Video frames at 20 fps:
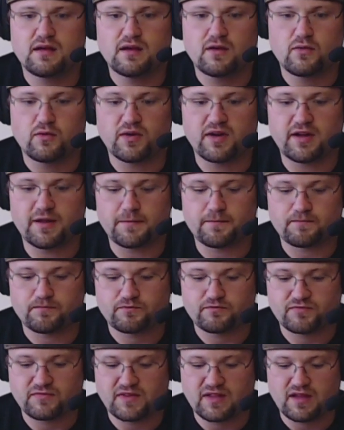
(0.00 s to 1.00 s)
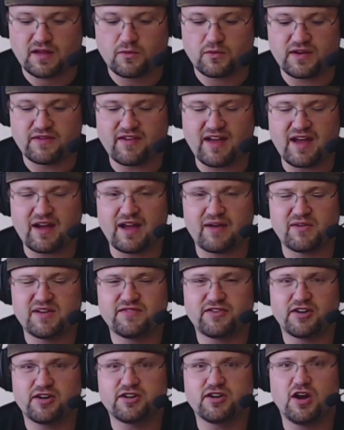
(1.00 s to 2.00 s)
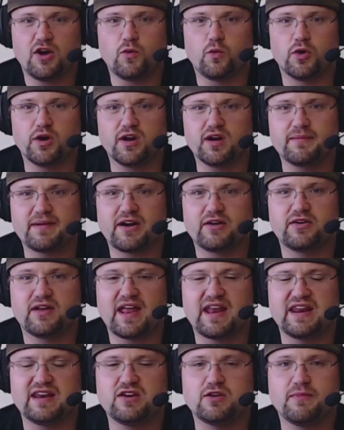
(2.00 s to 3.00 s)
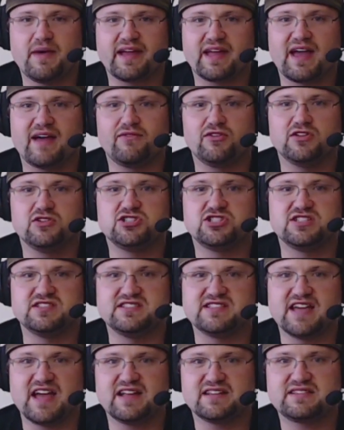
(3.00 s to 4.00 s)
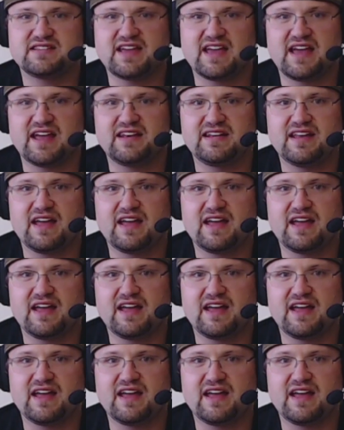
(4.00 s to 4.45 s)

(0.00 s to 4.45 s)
Well, we've heard no word about any new Mega Evolutions yet, and